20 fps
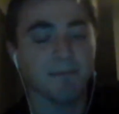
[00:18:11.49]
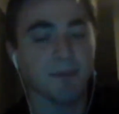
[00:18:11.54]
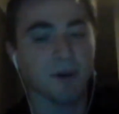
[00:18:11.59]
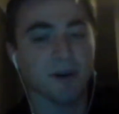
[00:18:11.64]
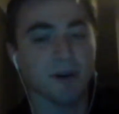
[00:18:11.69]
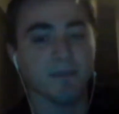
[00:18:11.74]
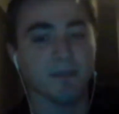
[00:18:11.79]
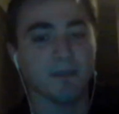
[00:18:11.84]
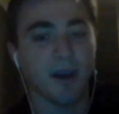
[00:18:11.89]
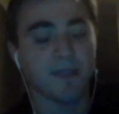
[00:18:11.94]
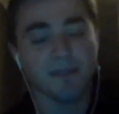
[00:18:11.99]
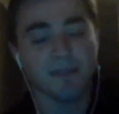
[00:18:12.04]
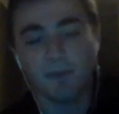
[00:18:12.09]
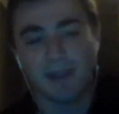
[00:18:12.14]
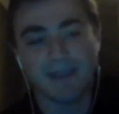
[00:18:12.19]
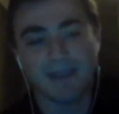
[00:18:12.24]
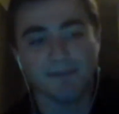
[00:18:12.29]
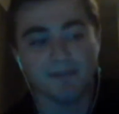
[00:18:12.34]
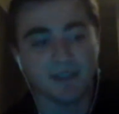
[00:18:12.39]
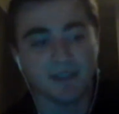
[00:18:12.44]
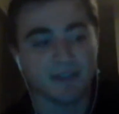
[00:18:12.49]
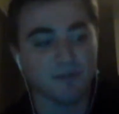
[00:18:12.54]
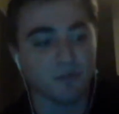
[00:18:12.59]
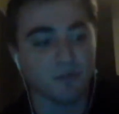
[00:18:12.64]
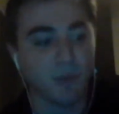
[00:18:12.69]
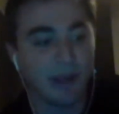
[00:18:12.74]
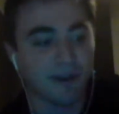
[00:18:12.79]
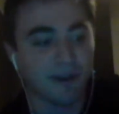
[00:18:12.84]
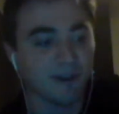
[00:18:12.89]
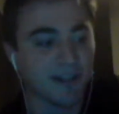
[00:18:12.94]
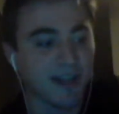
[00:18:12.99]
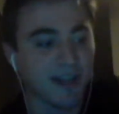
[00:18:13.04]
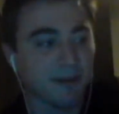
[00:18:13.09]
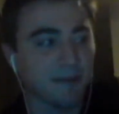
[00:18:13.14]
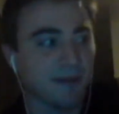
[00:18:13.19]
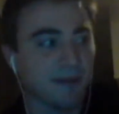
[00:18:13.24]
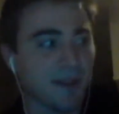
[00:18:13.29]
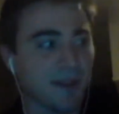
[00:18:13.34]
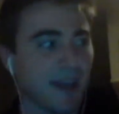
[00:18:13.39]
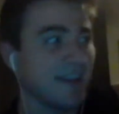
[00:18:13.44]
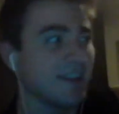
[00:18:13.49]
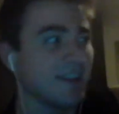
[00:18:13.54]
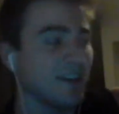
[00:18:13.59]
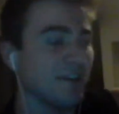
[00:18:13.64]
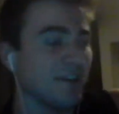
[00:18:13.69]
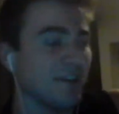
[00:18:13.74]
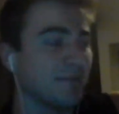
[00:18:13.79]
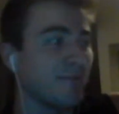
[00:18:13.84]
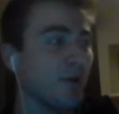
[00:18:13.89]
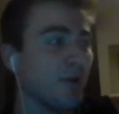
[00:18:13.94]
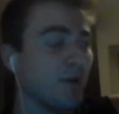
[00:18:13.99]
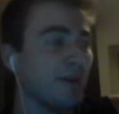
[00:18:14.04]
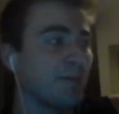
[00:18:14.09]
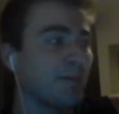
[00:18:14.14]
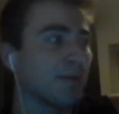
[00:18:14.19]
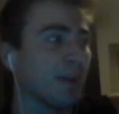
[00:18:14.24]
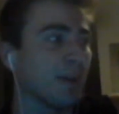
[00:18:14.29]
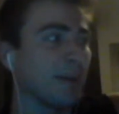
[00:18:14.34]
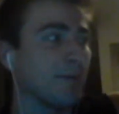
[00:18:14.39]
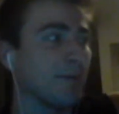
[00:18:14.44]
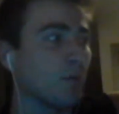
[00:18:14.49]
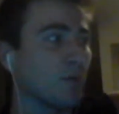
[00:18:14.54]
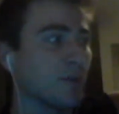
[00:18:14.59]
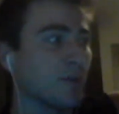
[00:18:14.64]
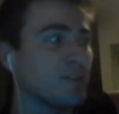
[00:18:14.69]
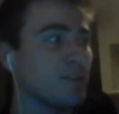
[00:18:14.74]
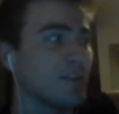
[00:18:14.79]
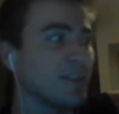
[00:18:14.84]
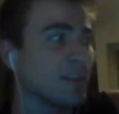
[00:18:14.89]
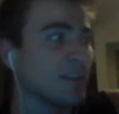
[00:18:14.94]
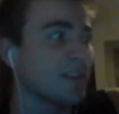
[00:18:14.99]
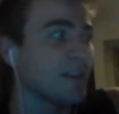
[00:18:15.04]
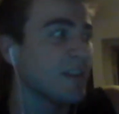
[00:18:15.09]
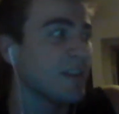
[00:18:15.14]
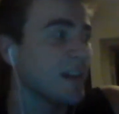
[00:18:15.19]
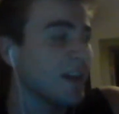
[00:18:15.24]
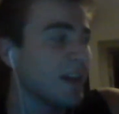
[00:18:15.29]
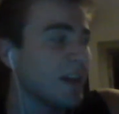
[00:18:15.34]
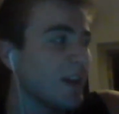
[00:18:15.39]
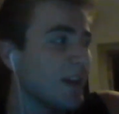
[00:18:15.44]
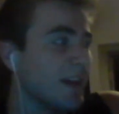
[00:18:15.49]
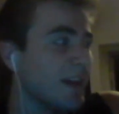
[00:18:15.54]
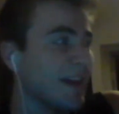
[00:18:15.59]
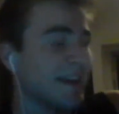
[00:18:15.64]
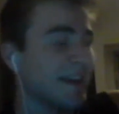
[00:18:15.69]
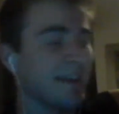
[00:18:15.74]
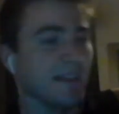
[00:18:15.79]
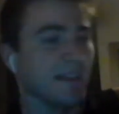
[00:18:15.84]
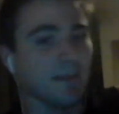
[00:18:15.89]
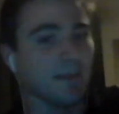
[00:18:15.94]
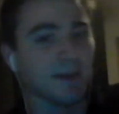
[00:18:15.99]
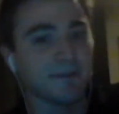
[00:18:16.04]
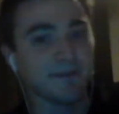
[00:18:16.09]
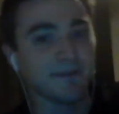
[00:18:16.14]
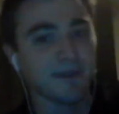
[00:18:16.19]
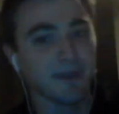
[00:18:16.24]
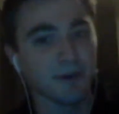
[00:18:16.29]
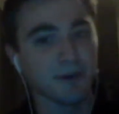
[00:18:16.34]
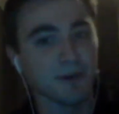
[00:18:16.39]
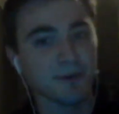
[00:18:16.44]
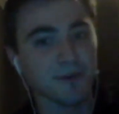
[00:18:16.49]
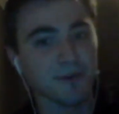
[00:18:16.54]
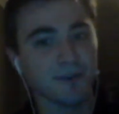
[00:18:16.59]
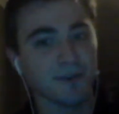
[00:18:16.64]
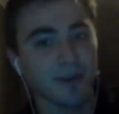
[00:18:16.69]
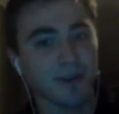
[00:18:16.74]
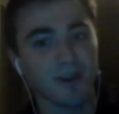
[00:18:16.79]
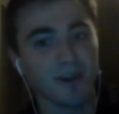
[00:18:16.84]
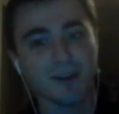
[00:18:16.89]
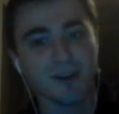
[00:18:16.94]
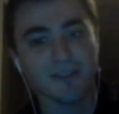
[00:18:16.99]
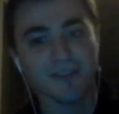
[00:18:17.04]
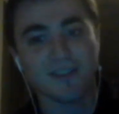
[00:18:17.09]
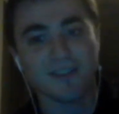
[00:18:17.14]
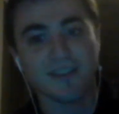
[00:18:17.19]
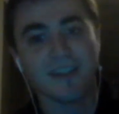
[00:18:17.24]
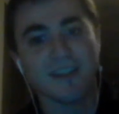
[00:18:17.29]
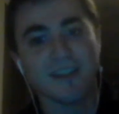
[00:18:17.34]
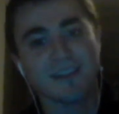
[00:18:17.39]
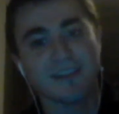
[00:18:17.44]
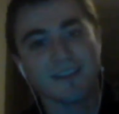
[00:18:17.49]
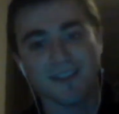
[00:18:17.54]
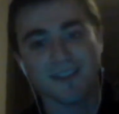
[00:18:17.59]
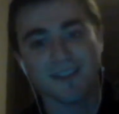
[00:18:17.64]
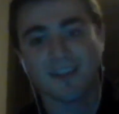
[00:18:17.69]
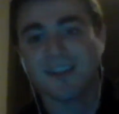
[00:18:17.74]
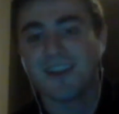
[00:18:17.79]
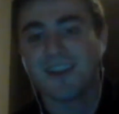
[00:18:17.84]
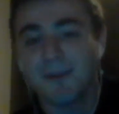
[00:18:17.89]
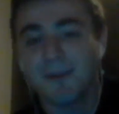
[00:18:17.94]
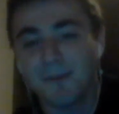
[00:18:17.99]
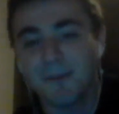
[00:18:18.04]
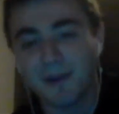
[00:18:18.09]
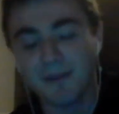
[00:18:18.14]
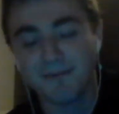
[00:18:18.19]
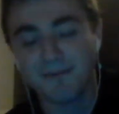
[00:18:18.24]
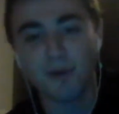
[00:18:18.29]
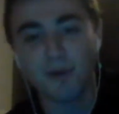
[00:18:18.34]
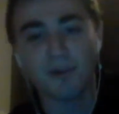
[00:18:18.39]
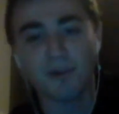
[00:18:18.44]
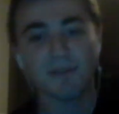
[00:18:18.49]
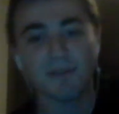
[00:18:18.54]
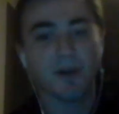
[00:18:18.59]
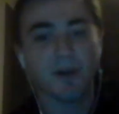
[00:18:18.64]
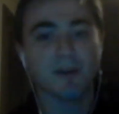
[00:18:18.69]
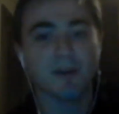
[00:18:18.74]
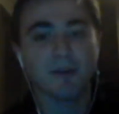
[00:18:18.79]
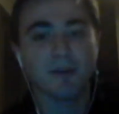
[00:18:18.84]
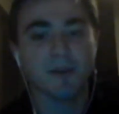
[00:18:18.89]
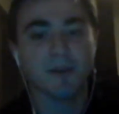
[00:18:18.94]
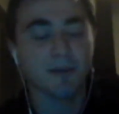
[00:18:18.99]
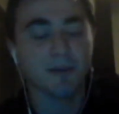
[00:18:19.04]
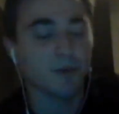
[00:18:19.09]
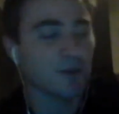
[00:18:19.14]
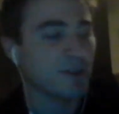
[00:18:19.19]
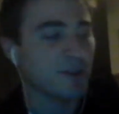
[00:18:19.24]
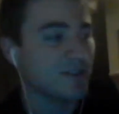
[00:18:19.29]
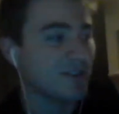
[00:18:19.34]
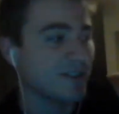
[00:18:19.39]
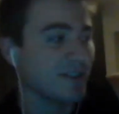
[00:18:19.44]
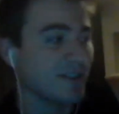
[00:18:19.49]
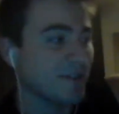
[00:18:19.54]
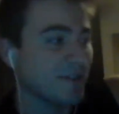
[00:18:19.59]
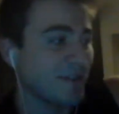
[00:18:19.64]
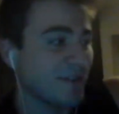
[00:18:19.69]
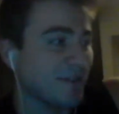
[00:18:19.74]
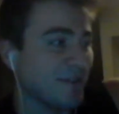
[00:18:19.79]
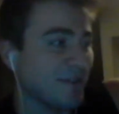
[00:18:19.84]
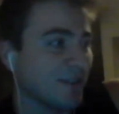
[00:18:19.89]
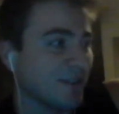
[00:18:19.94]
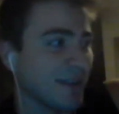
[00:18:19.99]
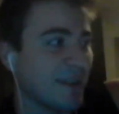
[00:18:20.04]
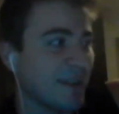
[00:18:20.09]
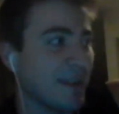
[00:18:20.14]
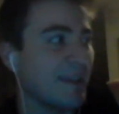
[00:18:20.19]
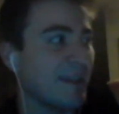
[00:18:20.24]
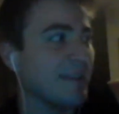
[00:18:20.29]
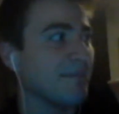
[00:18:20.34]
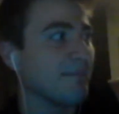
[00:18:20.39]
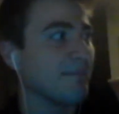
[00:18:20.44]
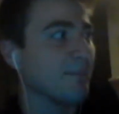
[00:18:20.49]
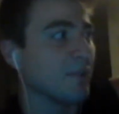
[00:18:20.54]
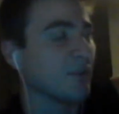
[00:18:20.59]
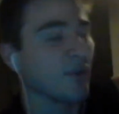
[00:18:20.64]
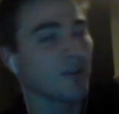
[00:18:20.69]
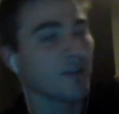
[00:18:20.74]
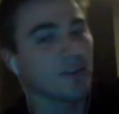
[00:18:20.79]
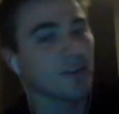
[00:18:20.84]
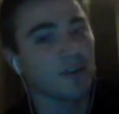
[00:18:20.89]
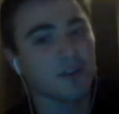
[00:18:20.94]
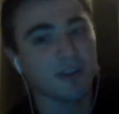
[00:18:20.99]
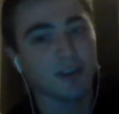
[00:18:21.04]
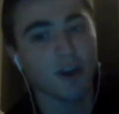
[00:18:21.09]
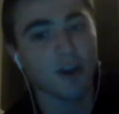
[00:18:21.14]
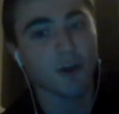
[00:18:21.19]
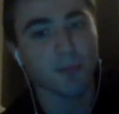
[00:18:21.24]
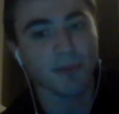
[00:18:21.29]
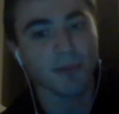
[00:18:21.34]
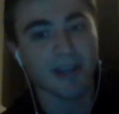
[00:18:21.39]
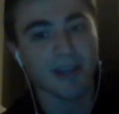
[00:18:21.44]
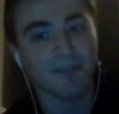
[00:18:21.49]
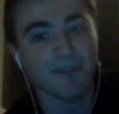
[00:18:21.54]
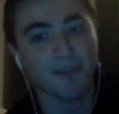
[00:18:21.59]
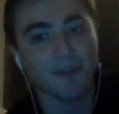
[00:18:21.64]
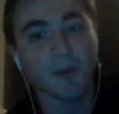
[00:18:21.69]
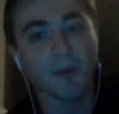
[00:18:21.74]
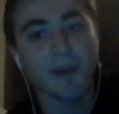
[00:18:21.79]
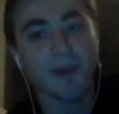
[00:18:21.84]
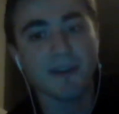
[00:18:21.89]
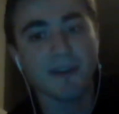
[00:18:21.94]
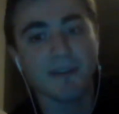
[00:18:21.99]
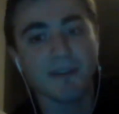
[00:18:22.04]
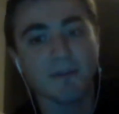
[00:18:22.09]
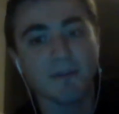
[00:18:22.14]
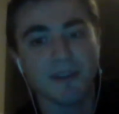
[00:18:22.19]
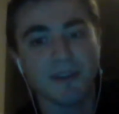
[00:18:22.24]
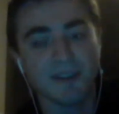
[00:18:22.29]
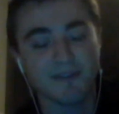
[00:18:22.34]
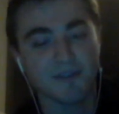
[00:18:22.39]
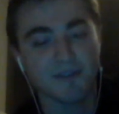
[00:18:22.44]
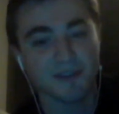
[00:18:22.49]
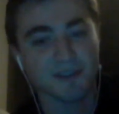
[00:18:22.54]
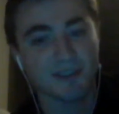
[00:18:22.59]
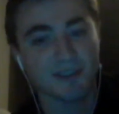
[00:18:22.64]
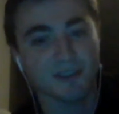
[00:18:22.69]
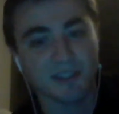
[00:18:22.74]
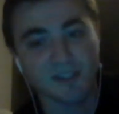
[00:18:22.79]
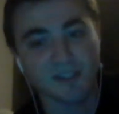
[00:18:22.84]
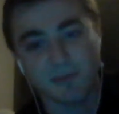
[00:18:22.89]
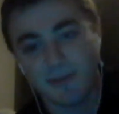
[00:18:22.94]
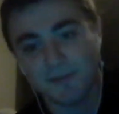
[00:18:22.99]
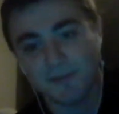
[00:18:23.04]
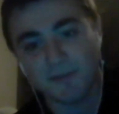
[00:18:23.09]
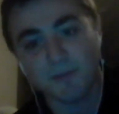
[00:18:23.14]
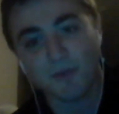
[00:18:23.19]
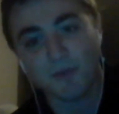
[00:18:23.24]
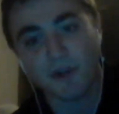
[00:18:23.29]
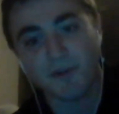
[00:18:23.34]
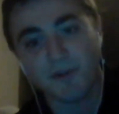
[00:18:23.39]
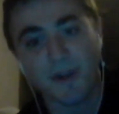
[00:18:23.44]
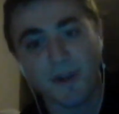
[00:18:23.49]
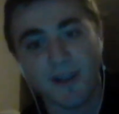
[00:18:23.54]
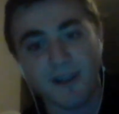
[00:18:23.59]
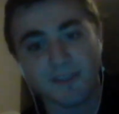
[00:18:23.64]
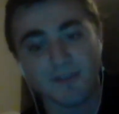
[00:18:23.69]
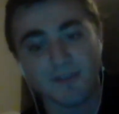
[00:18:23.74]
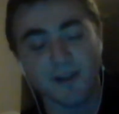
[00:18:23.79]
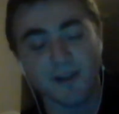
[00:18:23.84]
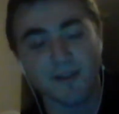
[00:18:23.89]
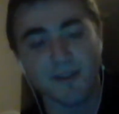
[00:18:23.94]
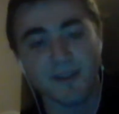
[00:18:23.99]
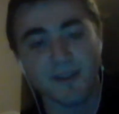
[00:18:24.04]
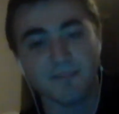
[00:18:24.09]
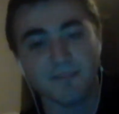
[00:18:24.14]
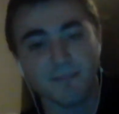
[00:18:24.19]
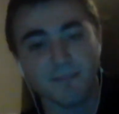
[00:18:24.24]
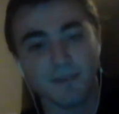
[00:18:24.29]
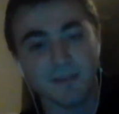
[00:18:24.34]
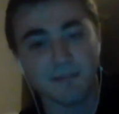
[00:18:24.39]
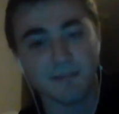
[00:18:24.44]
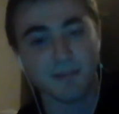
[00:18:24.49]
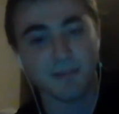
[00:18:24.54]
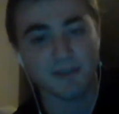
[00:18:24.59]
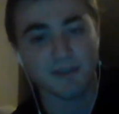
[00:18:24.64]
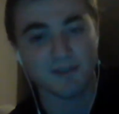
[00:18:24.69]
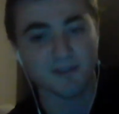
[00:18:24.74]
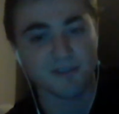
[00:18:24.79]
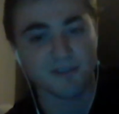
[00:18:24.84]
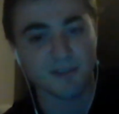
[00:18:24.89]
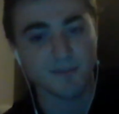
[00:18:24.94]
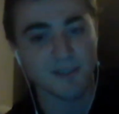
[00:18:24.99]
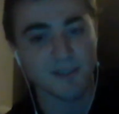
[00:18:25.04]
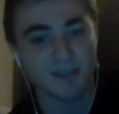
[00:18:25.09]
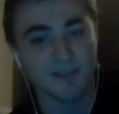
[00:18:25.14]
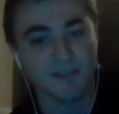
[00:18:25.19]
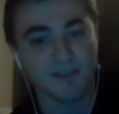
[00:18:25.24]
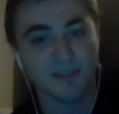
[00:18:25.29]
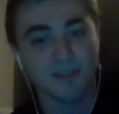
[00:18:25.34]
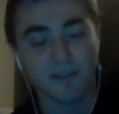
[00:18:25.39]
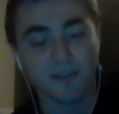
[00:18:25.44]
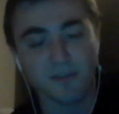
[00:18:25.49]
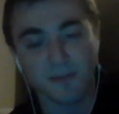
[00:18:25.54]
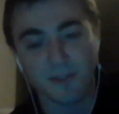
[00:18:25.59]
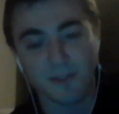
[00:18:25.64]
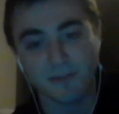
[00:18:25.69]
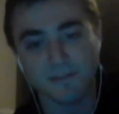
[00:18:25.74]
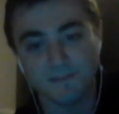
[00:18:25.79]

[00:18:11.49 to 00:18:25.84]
But I think we have enough winger depth, and Foden playing more this year in the midfield. But if Foden probably will play more this year in the midfield, and then Bernardo can go play on the wing with his versatility because we have De Bruyne back. So I think players are just going to be shifting a little bit.